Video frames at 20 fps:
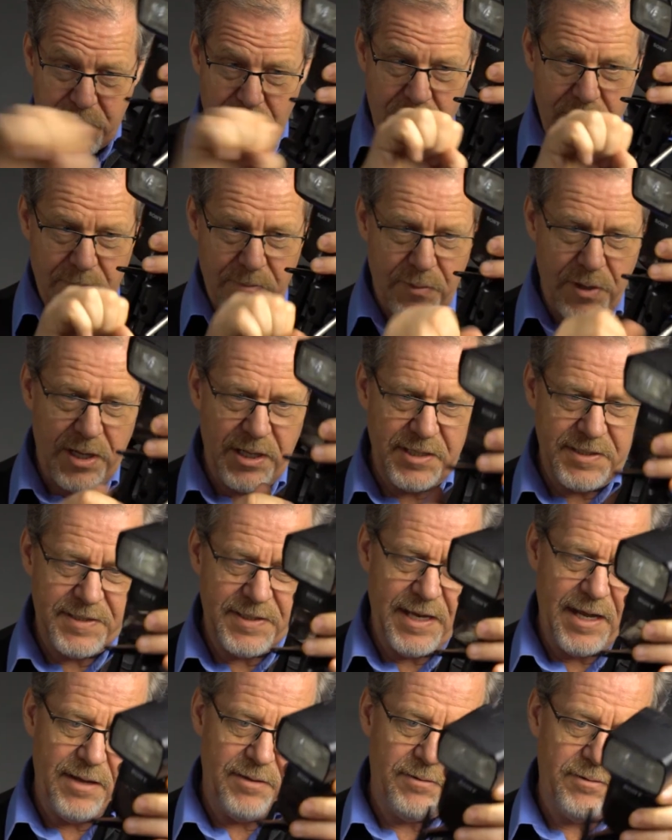umbrella
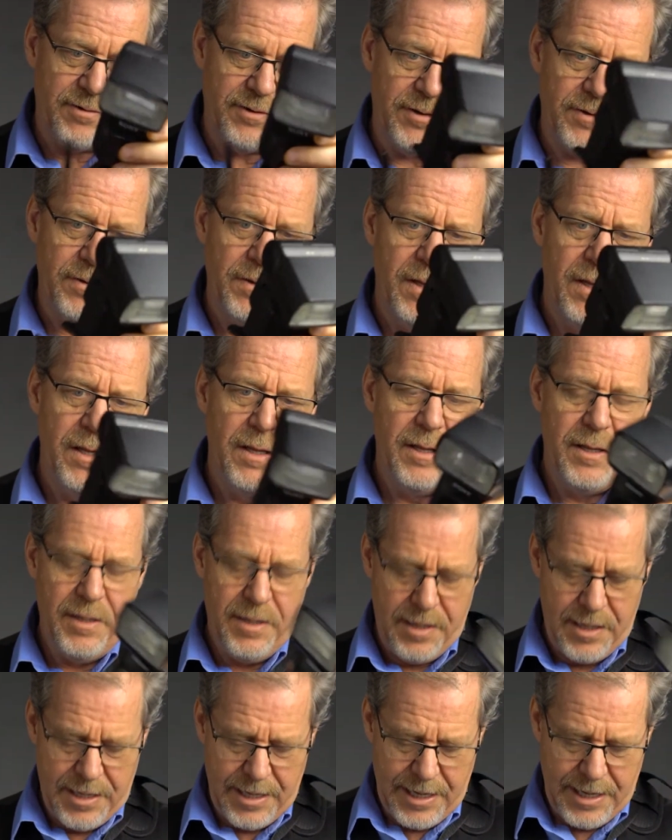stand through,
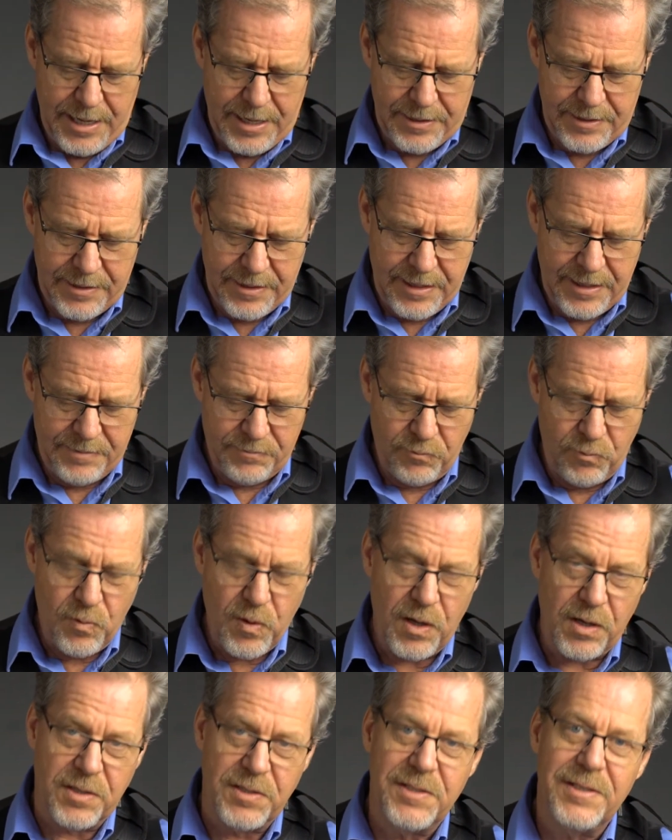and it
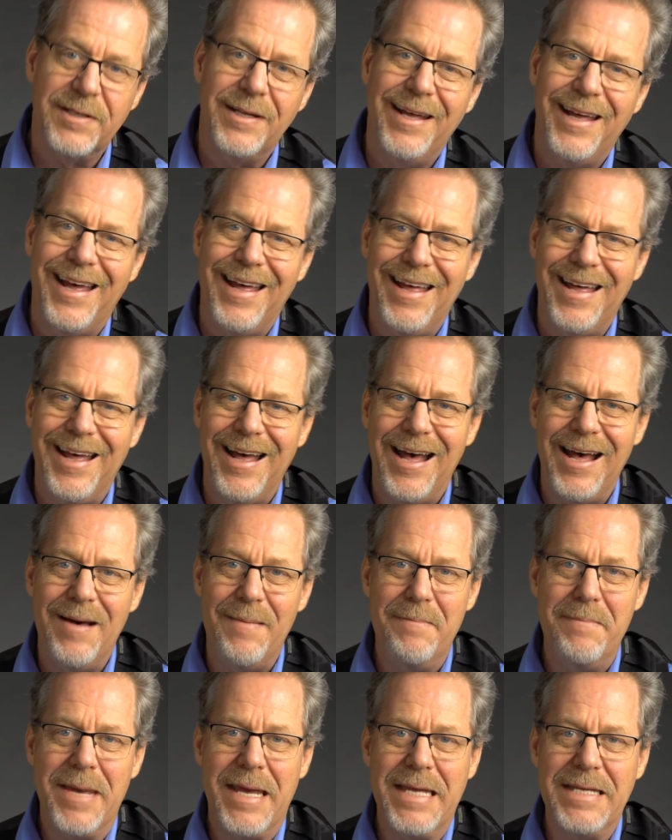works
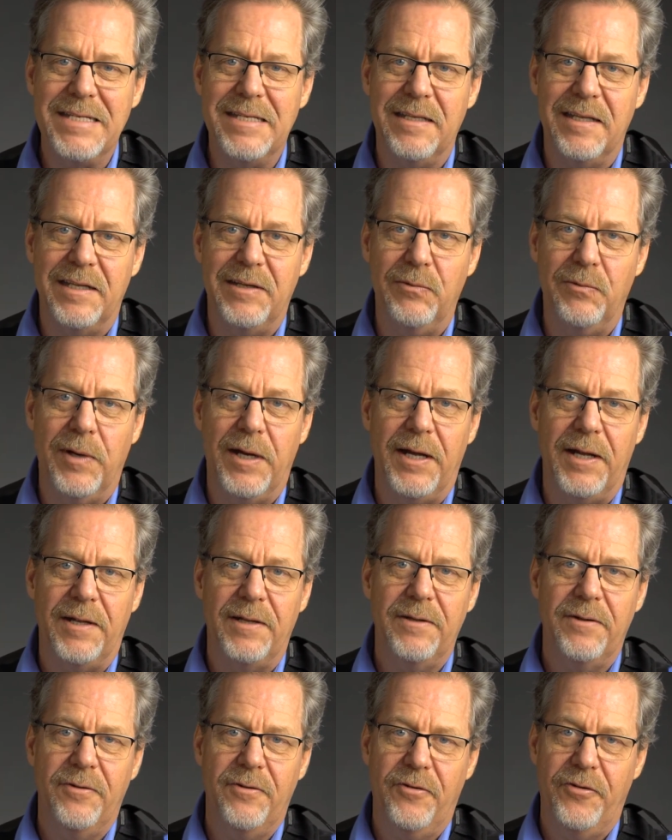amazingly
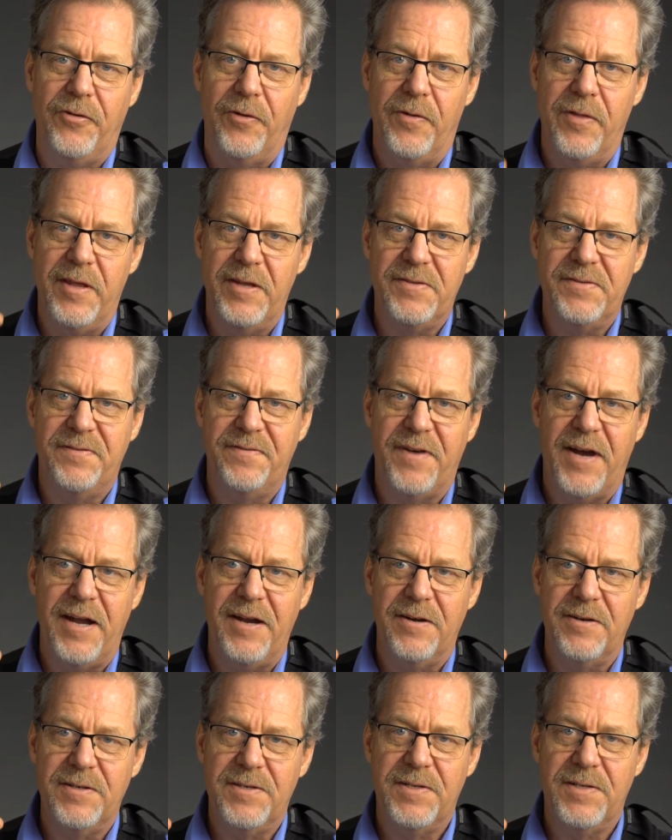well. So this
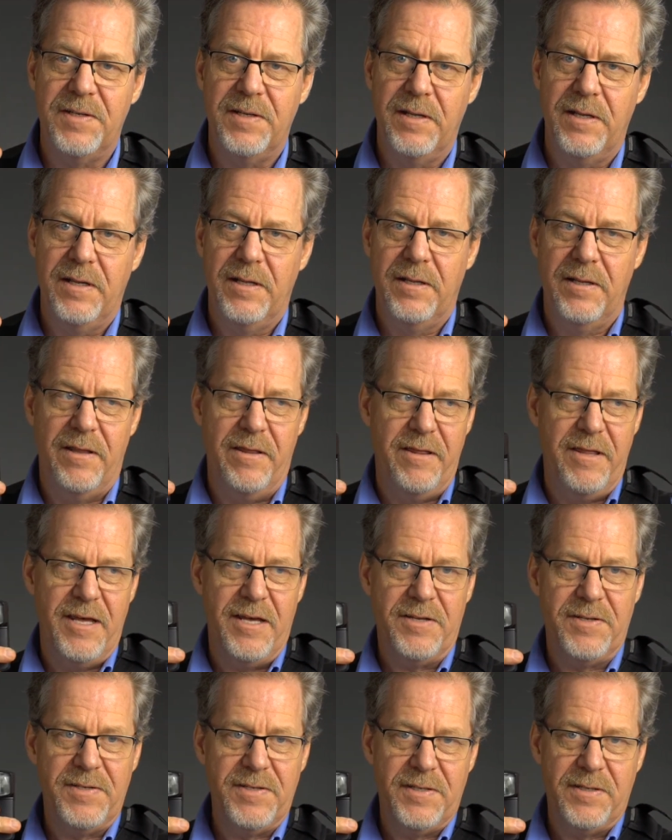fires
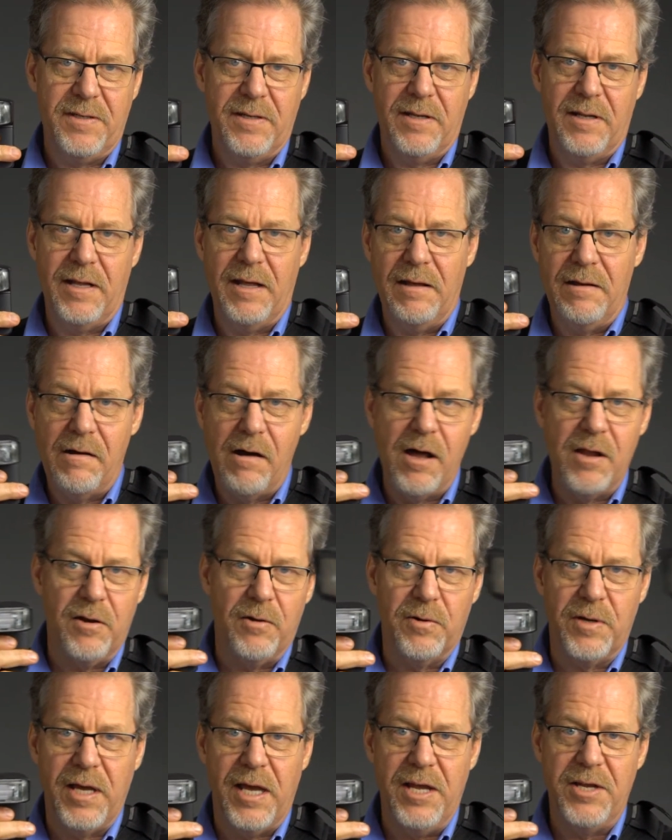this on
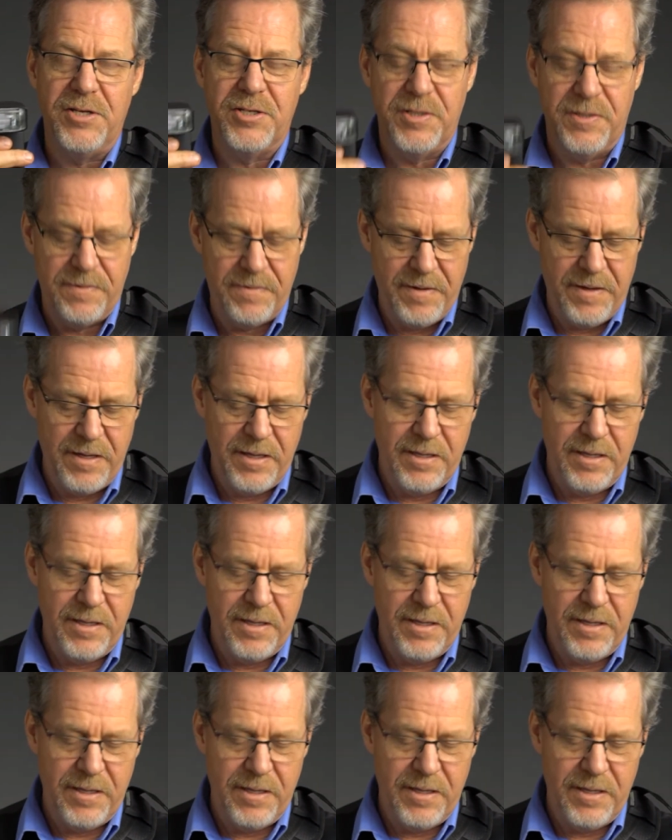location